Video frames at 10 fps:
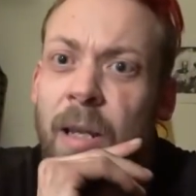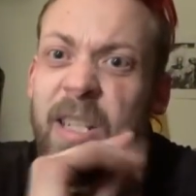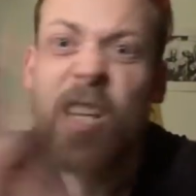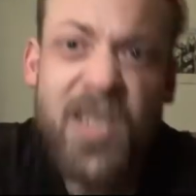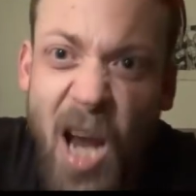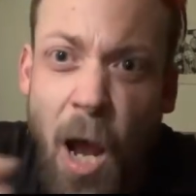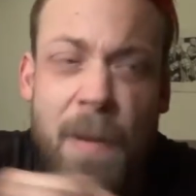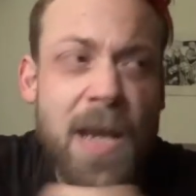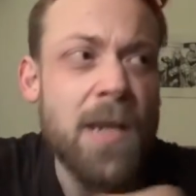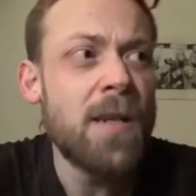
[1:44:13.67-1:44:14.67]

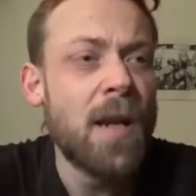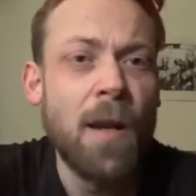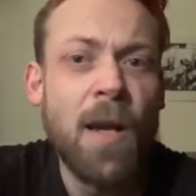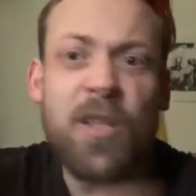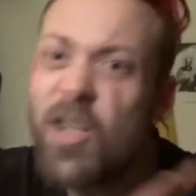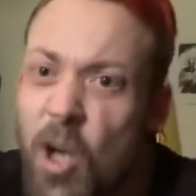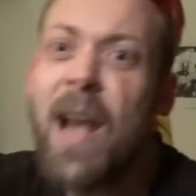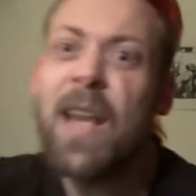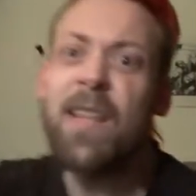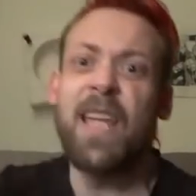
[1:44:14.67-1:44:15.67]
determined to do
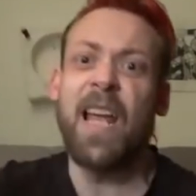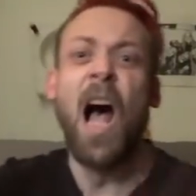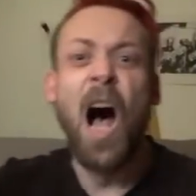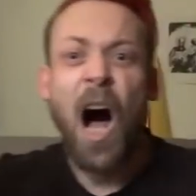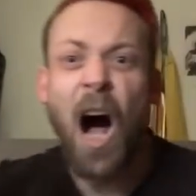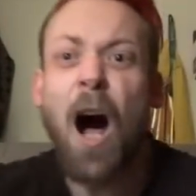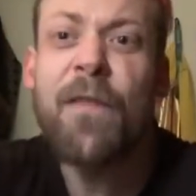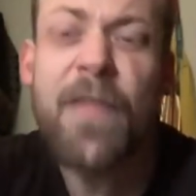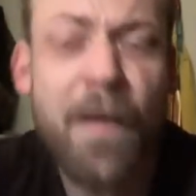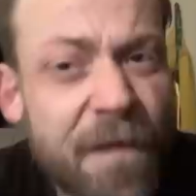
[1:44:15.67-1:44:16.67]
anything.
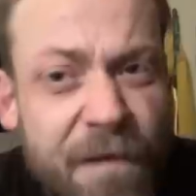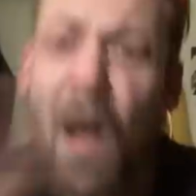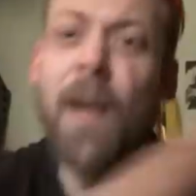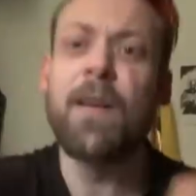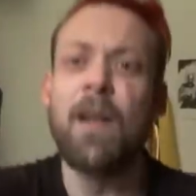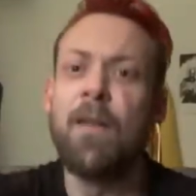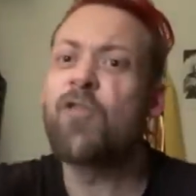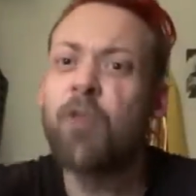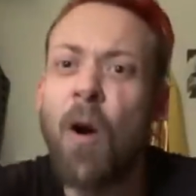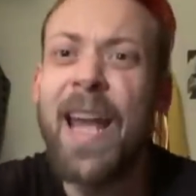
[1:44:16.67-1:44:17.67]
Half the fun of
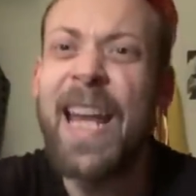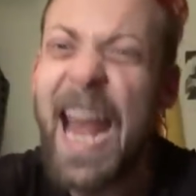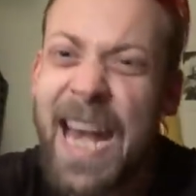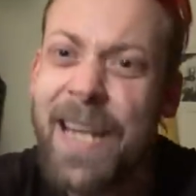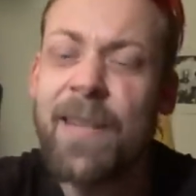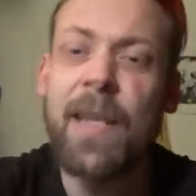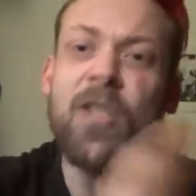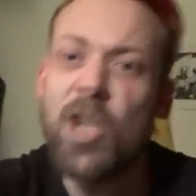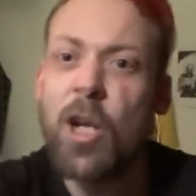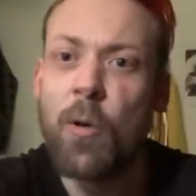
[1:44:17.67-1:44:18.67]
trying anything
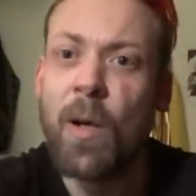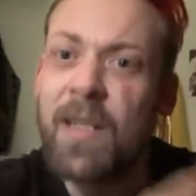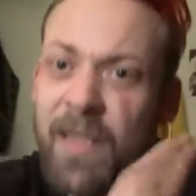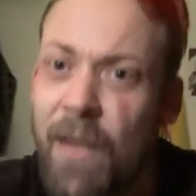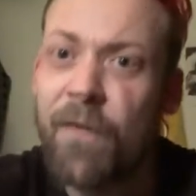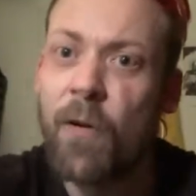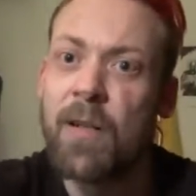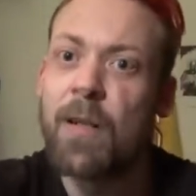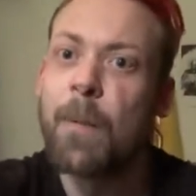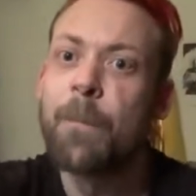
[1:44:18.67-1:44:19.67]
new and
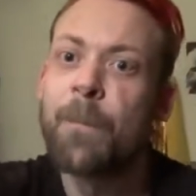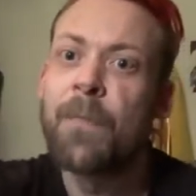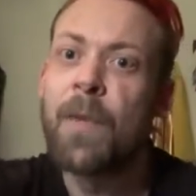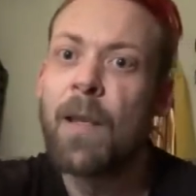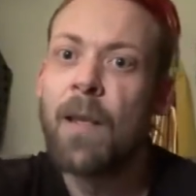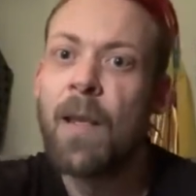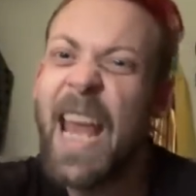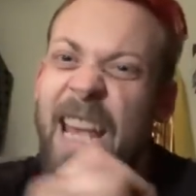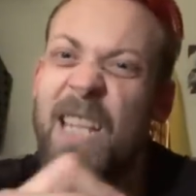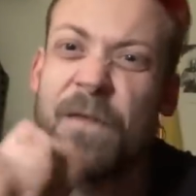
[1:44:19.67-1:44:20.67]
different
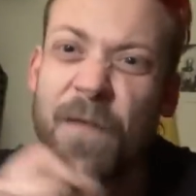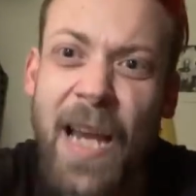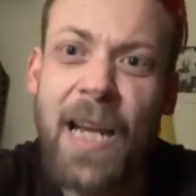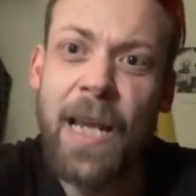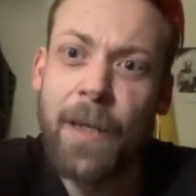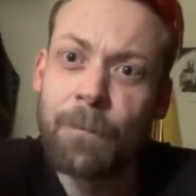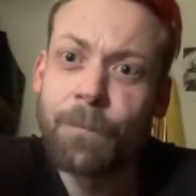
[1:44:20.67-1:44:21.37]
is failing.